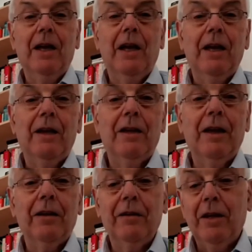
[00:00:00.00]
uh,
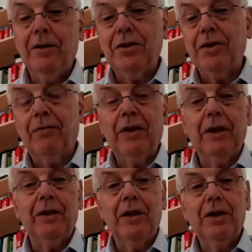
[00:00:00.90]
in his
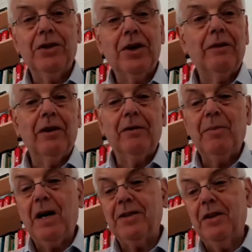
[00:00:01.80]
suffering
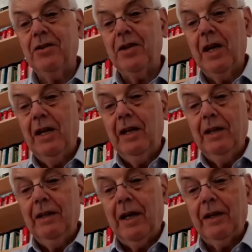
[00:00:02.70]
servant passage
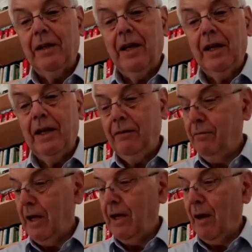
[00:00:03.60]
that he,
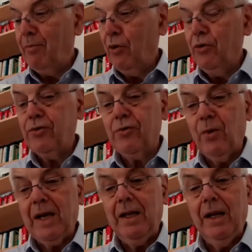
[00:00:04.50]
uh, a bruised
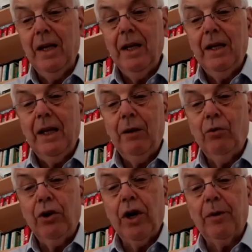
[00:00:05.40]
reed he
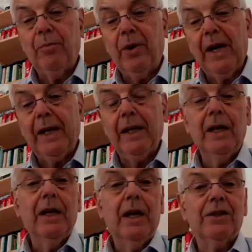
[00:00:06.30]
would not break,
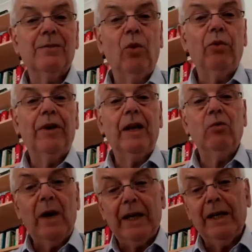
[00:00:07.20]
a
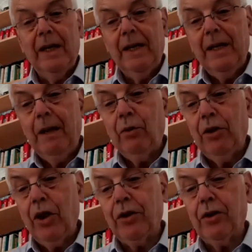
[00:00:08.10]
smouldering wick he
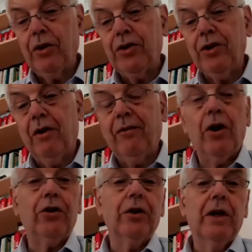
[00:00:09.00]
would not snuff
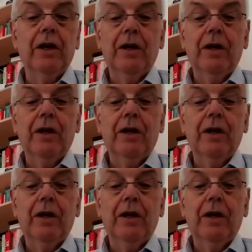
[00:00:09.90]
out.